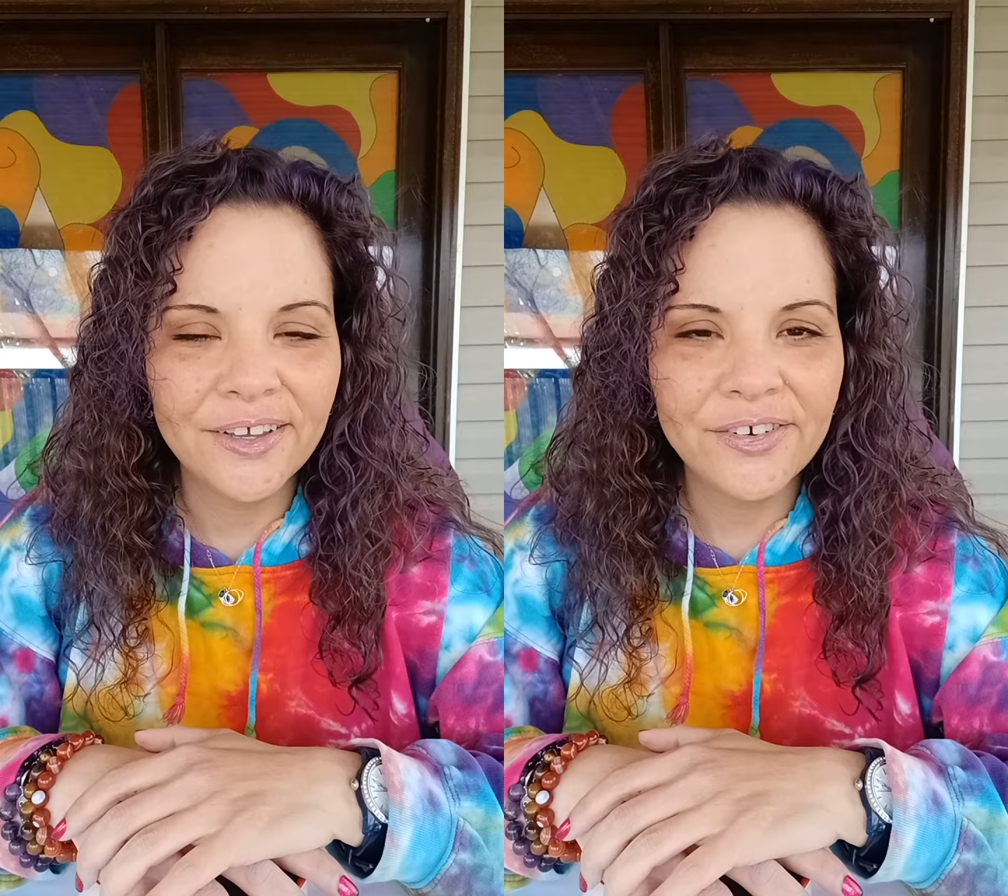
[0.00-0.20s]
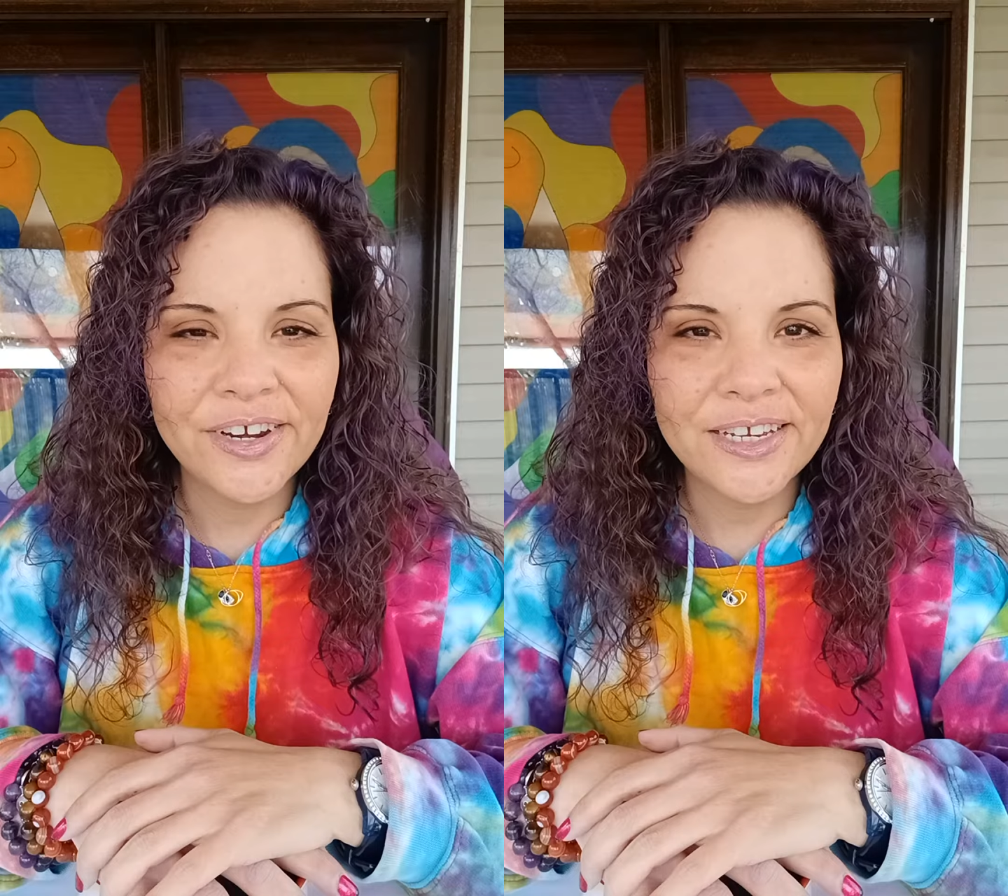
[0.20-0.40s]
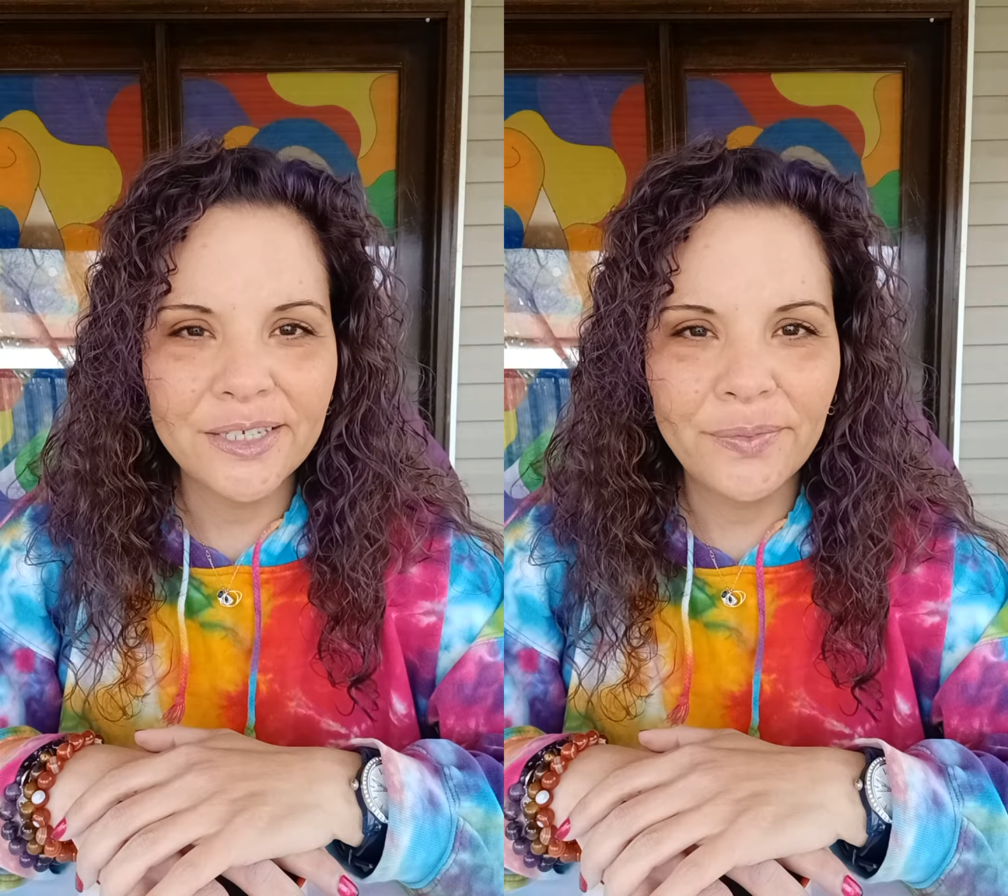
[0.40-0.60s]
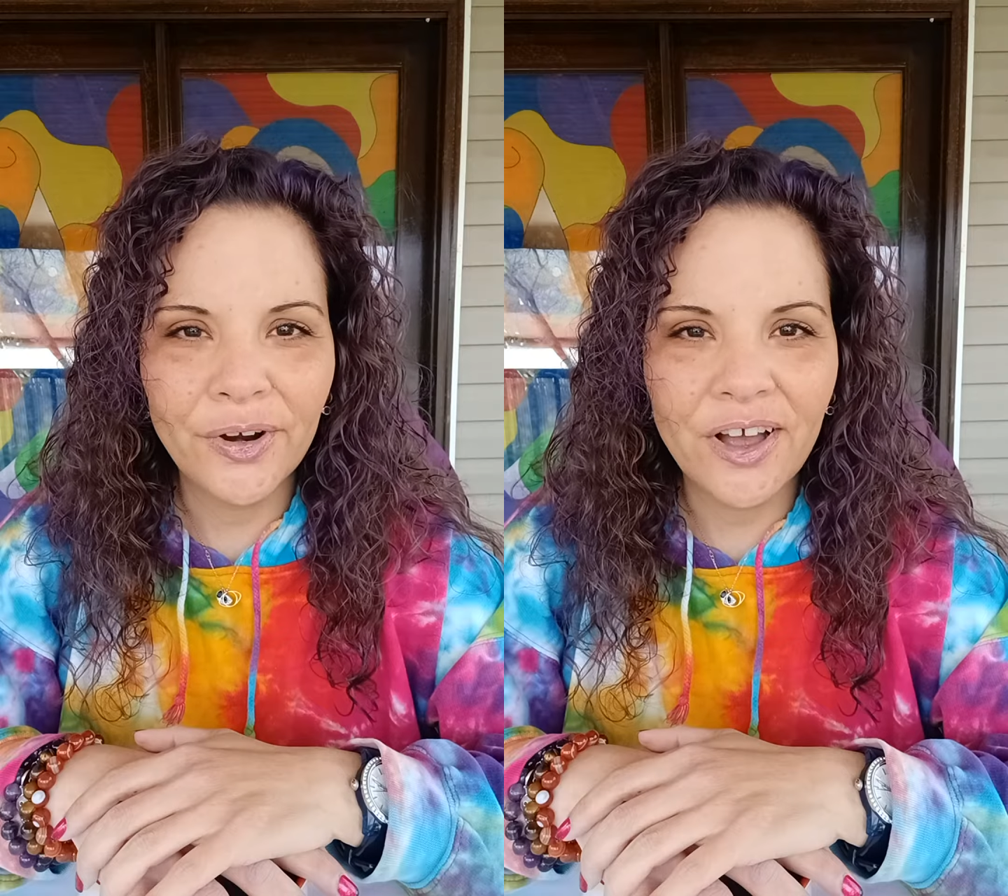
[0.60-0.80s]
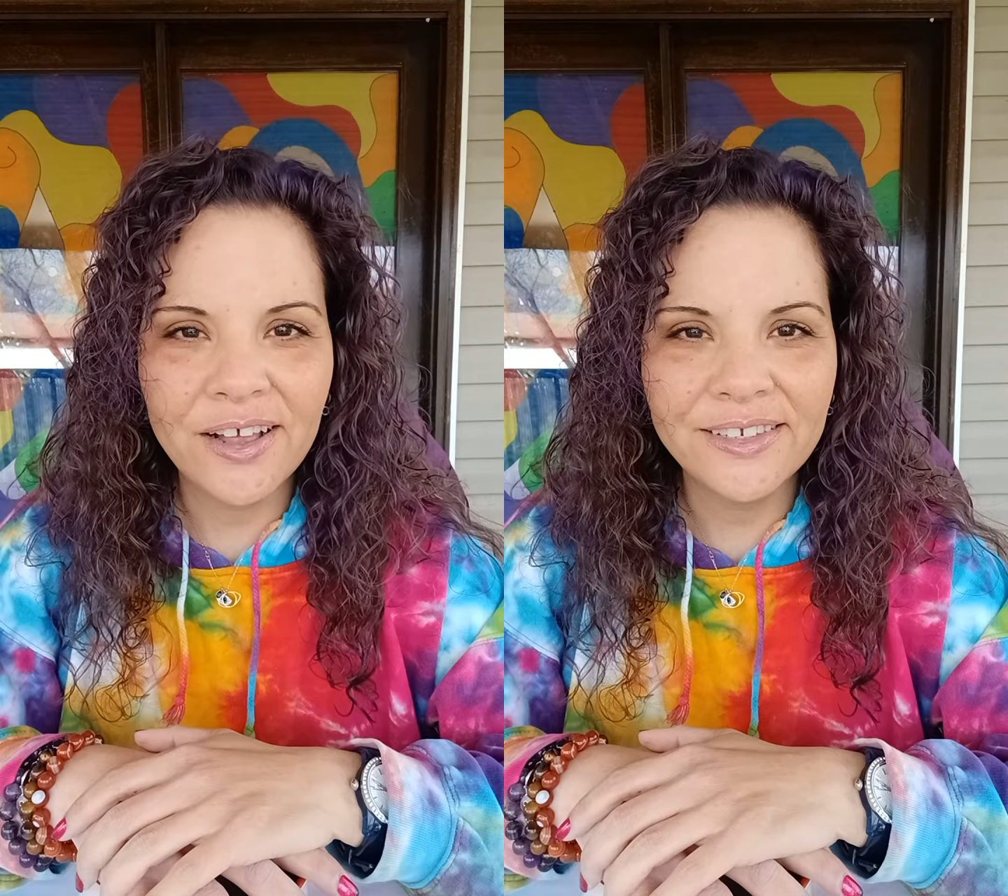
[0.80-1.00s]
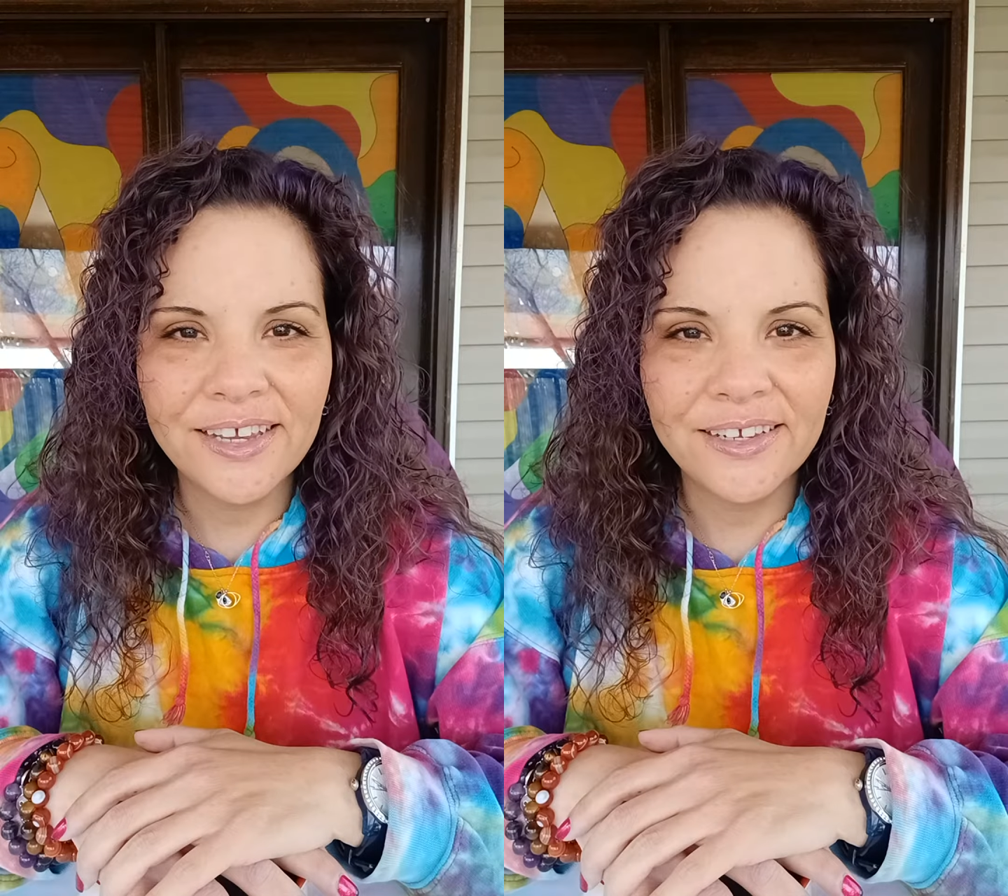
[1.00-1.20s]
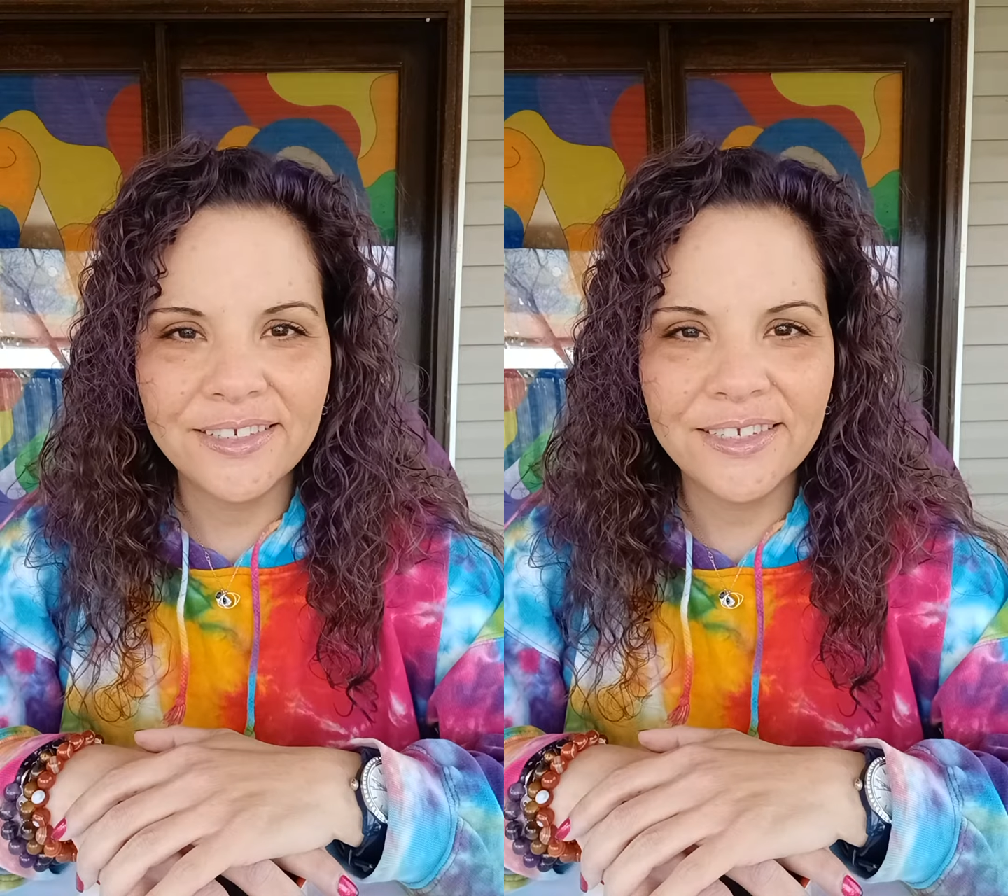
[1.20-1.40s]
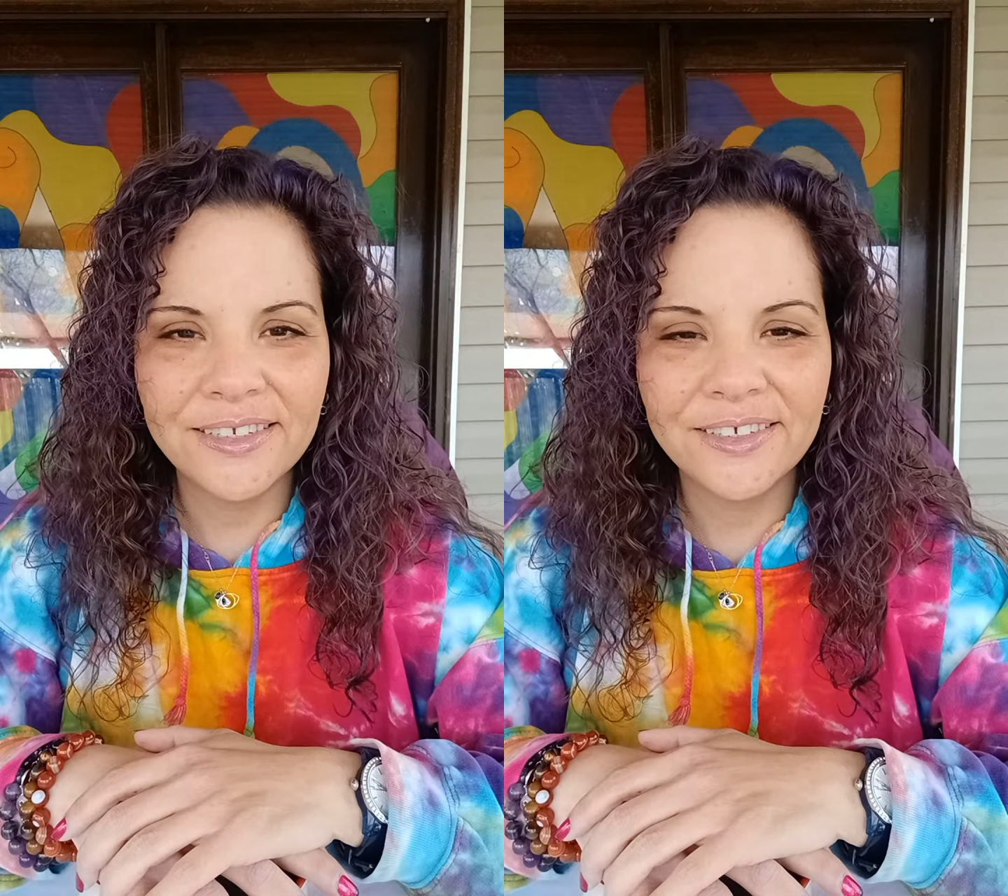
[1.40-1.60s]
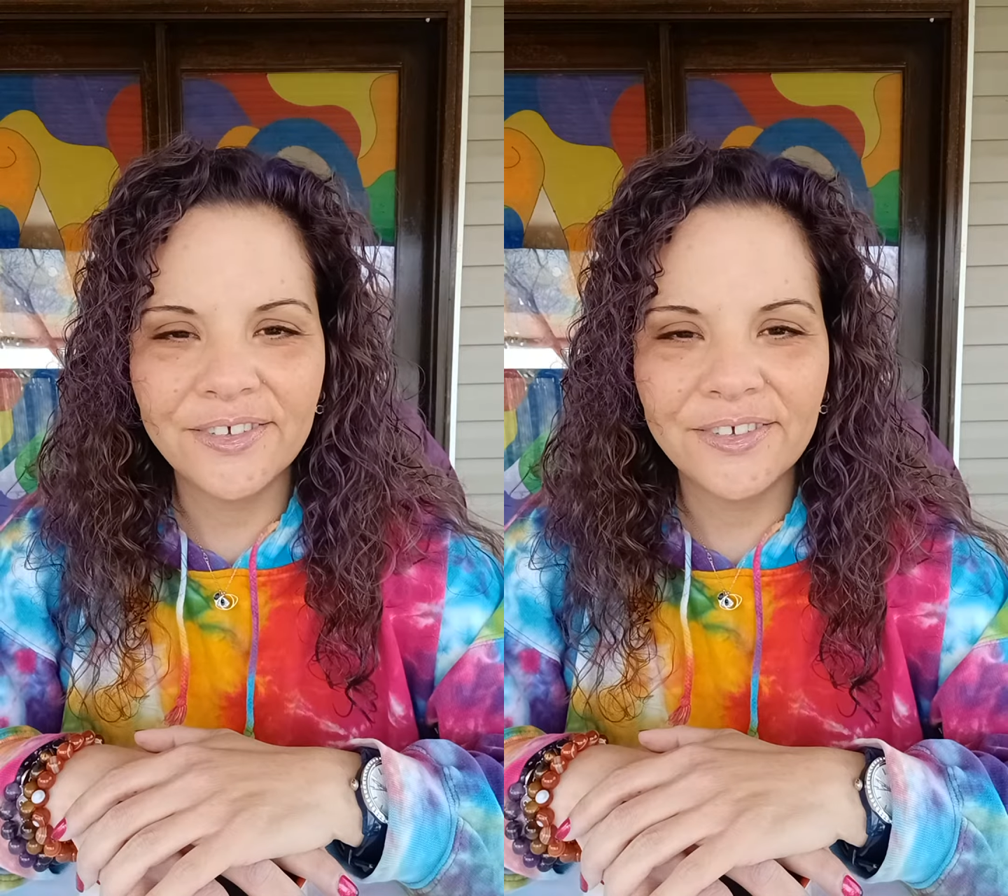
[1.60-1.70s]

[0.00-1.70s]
create some more content.